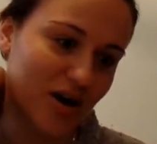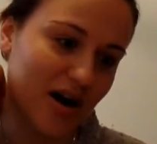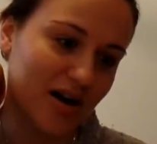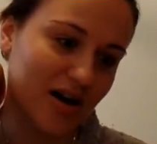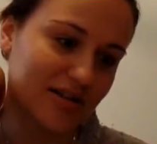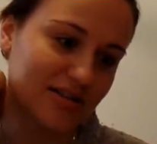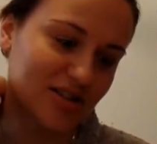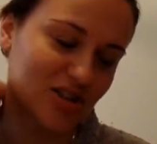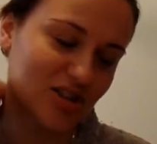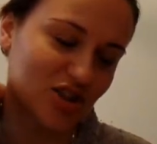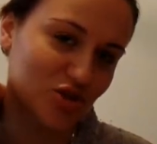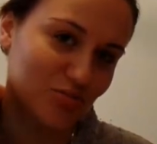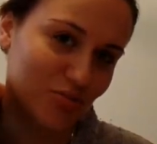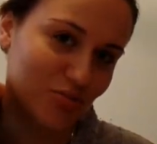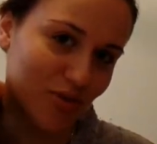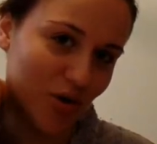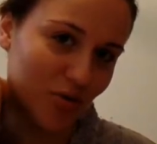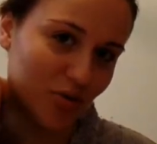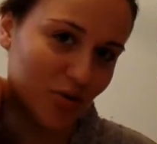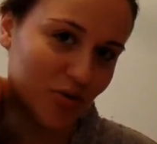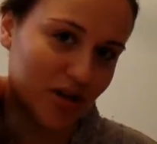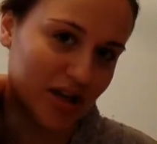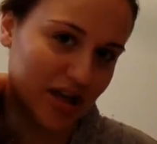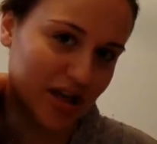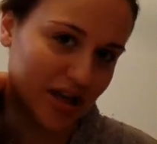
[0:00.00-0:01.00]
can't
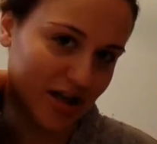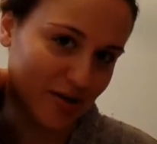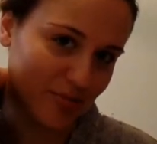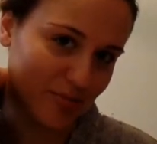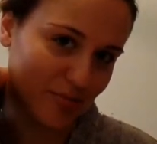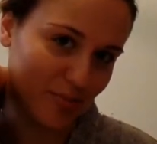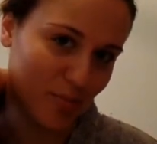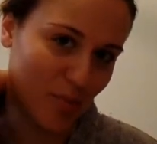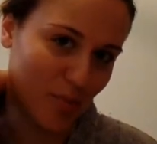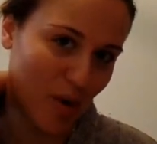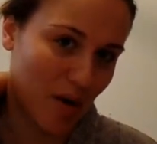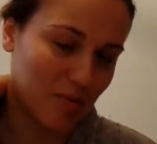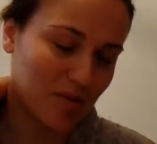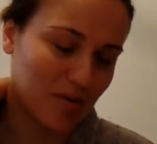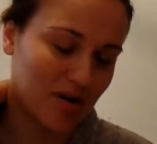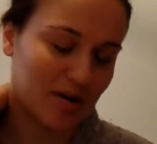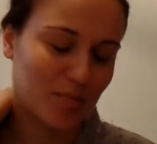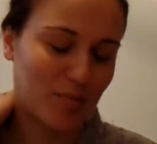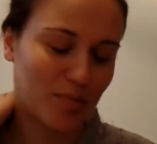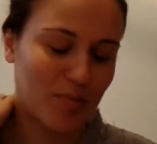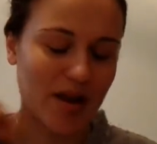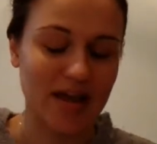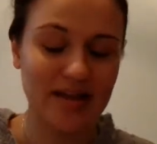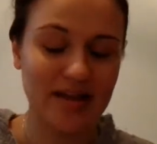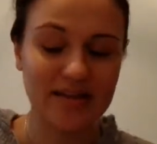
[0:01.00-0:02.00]
smoke in
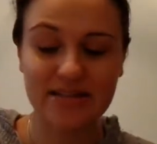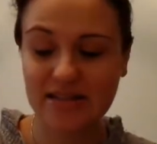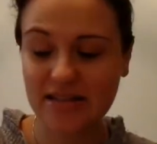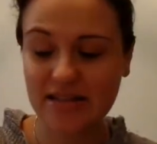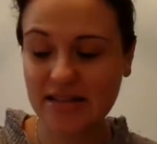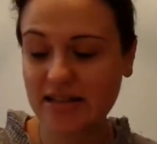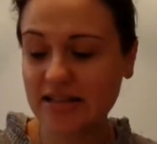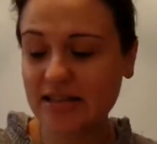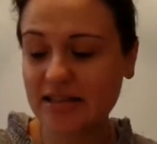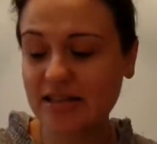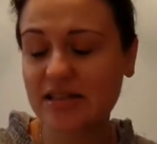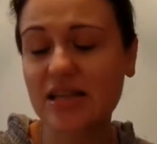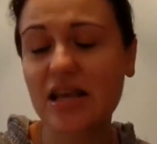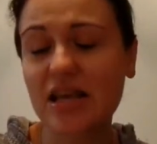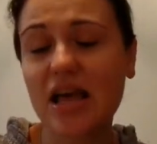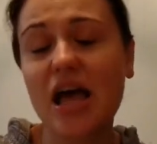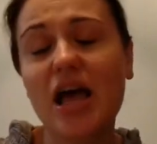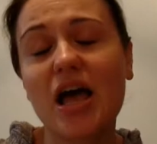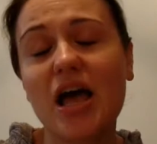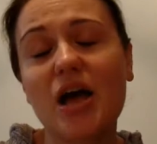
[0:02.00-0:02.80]
public places.